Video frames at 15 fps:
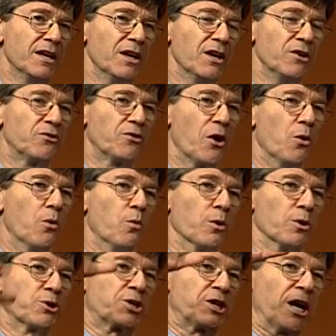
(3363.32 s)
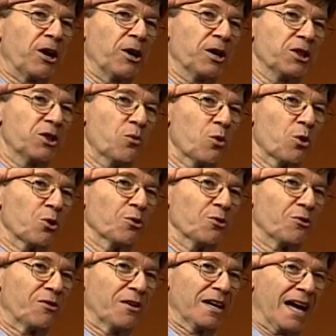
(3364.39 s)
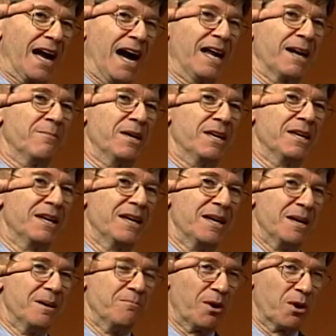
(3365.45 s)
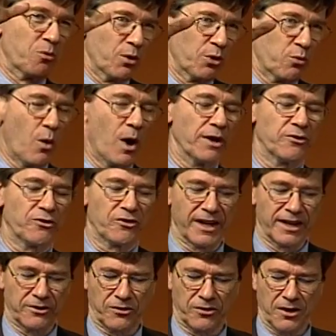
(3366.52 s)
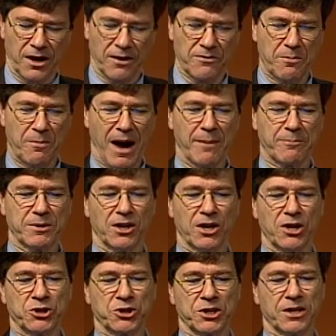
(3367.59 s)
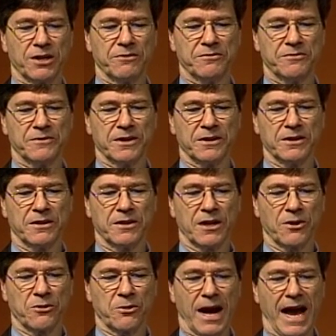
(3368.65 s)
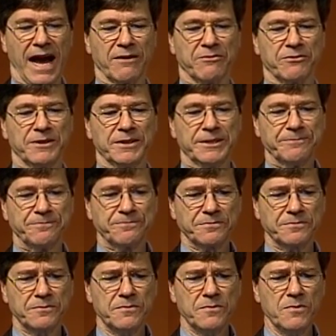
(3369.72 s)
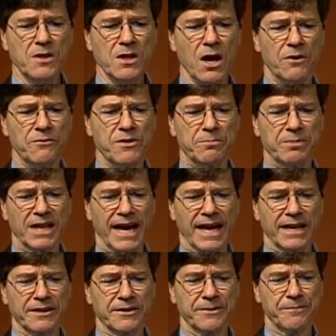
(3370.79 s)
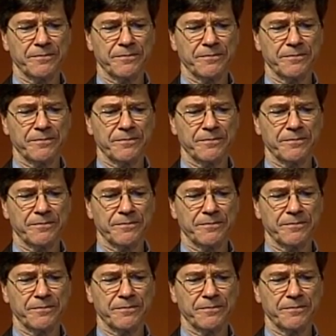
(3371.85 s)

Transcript: So we're sharing the world's economy, but with one sixth of the population of uh, the other half of the planet.